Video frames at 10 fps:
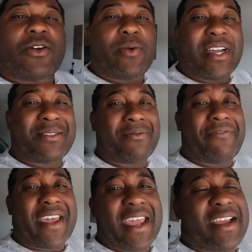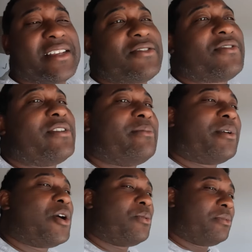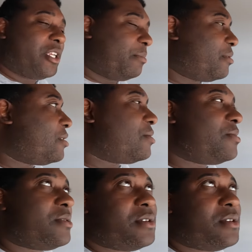We got some fans from Home Depot.